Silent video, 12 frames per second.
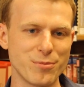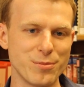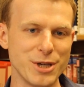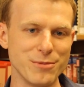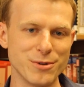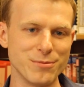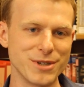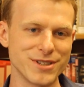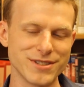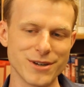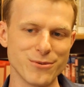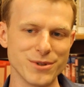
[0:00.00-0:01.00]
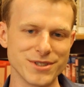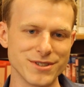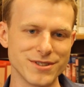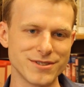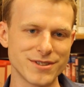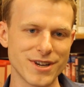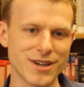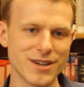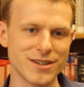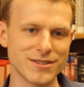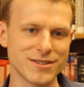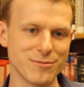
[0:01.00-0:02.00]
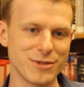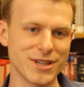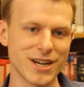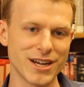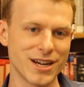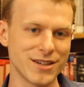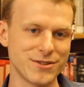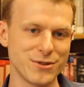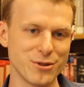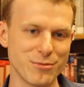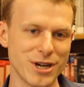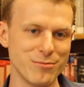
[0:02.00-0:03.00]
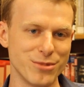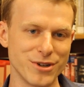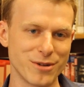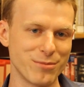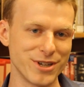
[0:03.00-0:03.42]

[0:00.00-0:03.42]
people, because that wasn't something that I got to in my book.